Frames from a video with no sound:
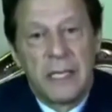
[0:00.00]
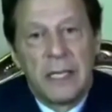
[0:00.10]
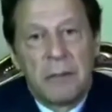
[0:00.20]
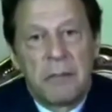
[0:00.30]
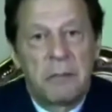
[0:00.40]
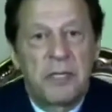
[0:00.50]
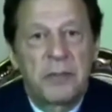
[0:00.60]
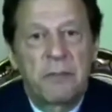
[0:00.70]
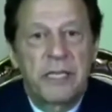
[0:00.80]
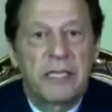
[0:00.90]
But Mr.
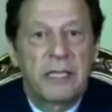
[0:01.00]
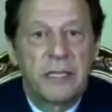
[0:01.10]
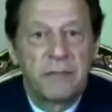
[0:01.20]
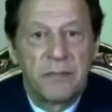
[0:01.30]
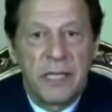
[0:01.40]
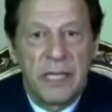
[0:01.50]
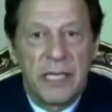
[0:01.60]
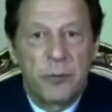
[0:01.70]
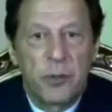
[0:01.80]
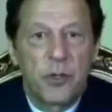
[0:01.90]
President,
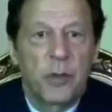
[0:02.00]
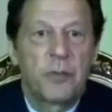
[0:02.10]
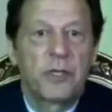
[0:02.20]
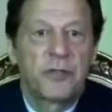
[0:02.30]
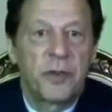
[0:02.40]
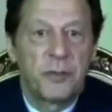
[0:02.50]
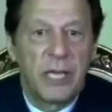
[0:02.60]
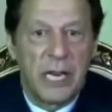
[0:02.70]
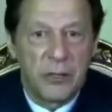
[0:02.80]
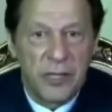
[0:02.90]
it was obvious from the
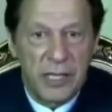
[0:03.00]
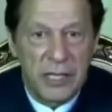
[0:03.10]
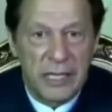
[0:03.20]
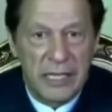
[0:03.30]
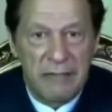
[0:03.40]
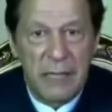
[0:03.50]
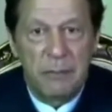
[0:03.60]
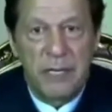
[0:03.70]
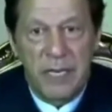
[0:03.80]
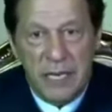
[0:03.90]
outset that
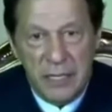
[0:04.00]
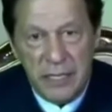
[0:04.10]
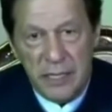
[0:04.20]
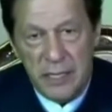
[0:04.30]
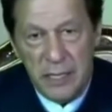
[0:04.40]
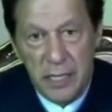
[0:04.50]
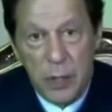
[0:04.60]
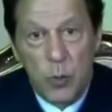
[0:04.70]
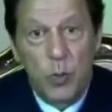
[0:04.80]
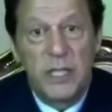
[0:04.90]
developing countries
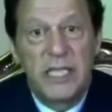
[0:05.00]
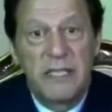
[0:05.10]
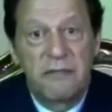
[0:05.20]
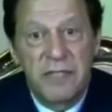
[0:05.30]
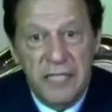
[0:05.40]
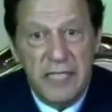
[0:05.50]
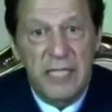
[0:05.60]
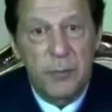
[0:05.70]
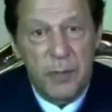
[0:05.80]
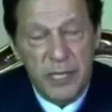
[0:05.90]
would need fiscal
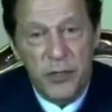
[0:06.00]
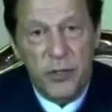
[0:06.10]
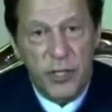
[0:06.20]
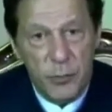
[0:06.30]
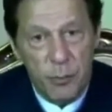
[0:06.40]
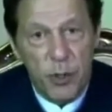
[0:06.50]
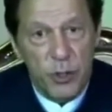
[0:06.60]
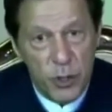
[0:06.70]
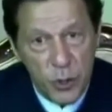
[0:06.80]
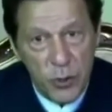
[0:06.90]
space to respond
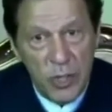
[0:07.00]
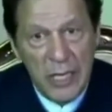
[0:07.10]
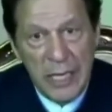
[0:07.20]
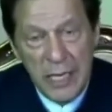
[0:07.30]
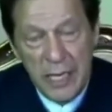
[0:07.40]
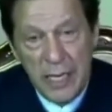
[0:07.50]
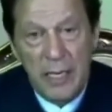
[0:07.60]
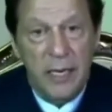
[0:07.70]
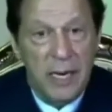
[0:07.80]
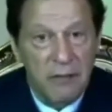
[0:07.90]
to and
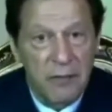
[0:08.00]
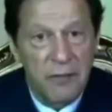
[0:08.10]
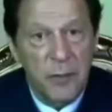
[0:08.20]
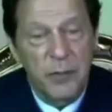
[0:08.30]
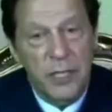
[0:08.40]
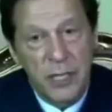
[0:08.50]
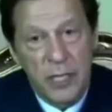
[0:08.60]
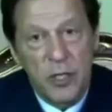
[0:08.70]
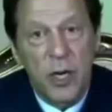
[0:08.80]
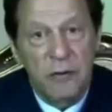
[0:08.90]
recover from the
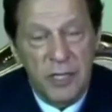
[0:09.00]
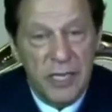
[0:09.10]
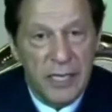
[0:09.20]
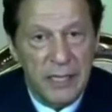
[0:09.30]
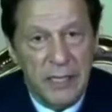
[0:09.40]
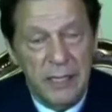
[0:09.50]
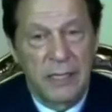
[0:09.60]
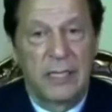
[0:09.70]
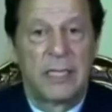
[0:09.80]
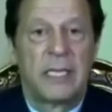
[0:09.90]
COVID crisis.
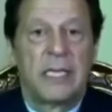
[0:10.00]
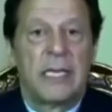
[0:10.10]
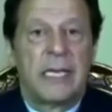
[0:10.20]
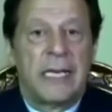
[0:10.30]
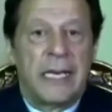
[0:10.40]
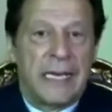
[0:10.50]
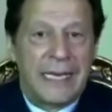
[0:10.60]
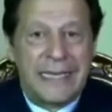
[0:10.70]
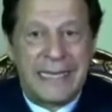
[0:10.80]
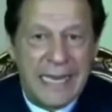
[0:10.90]

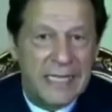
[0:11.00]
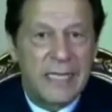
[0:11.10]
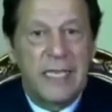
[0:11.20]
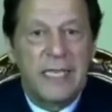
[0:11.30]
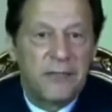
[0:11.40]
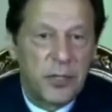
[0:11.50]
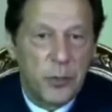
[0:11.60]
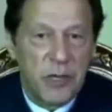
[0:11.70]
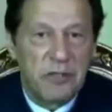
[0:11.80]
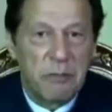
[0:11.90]
Debt relief is
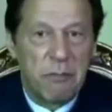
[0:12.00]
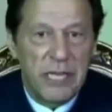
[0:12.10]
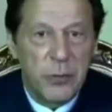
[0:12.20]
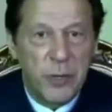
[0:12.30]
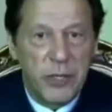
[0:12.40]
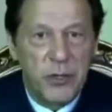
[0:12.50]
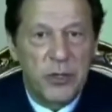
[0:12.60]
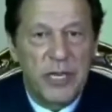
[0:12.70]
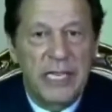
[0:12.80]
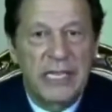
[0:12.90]
one of the best ways to
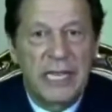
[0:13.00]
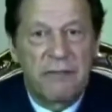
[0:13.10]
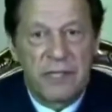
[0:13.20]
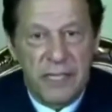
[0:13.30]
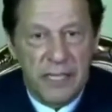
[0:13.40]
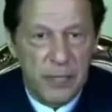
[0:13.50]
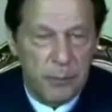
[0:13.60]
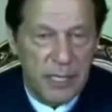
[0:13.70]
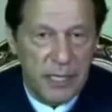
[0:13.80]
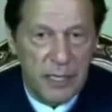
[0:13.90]
create that fiscal
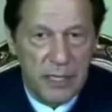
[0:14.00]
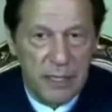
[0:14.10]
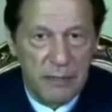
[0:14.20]
space for